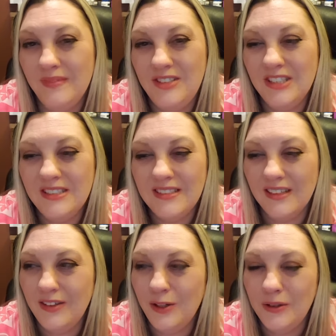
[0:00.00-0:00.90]
just a
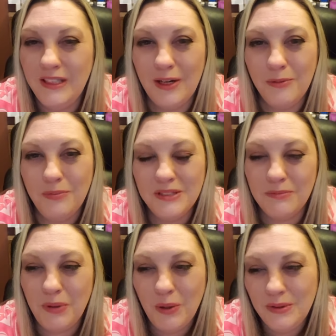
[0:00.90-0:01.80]
little, some
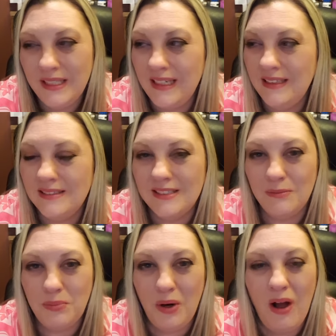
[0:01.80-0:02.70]
protein, some
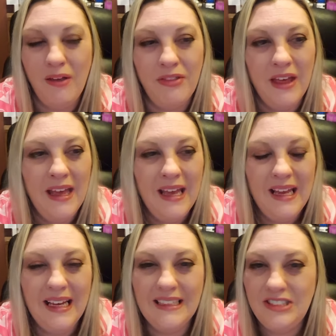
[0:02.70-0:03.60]
broth.
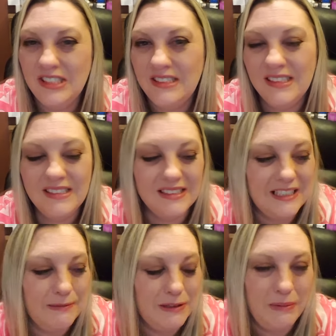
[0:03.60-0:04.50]
It just doesn't
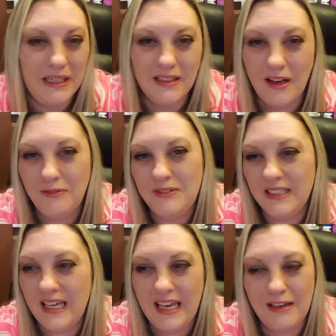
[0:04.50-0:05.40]
seem to be enough to
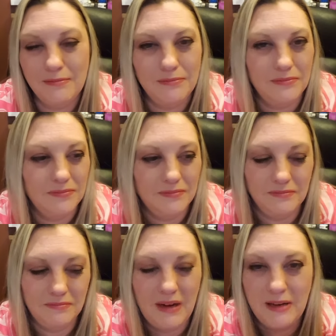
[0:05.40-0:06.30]
keep
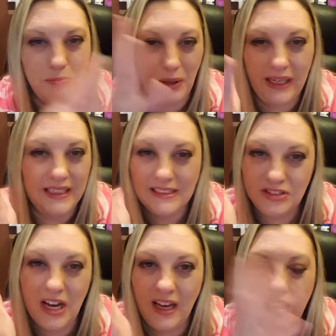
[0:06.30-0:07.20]
my brain in
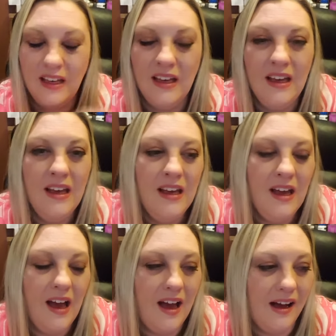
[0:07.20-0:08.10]
check.
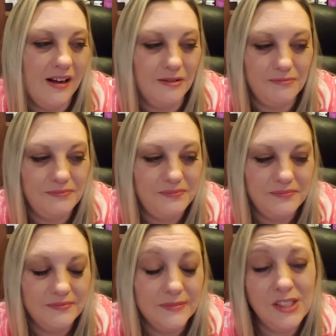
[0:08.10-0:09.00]

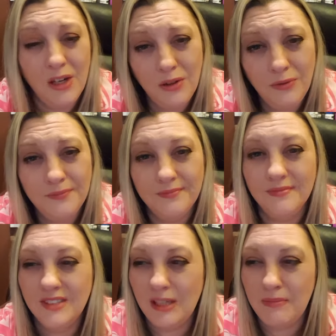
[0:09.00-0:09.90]
So,
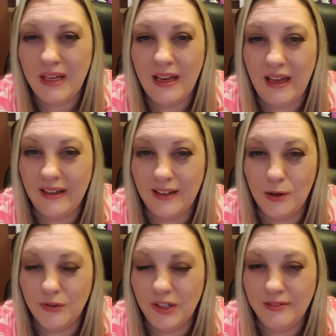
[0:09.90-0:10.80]
something I gotta get
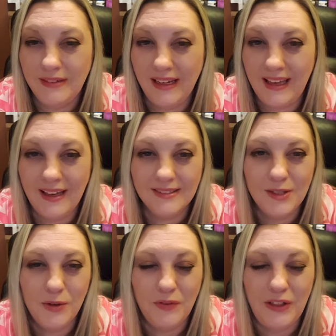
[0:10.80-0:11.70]
over, I guess.
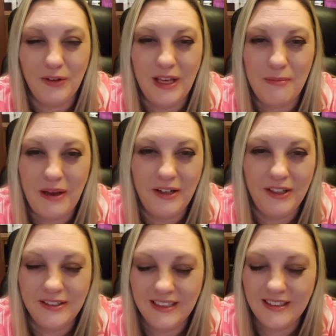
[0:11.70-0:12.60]
Hopefully it'll get
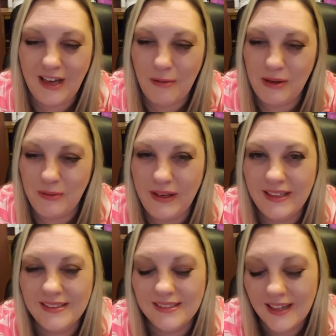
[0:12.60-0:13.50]
better in the coming weeks.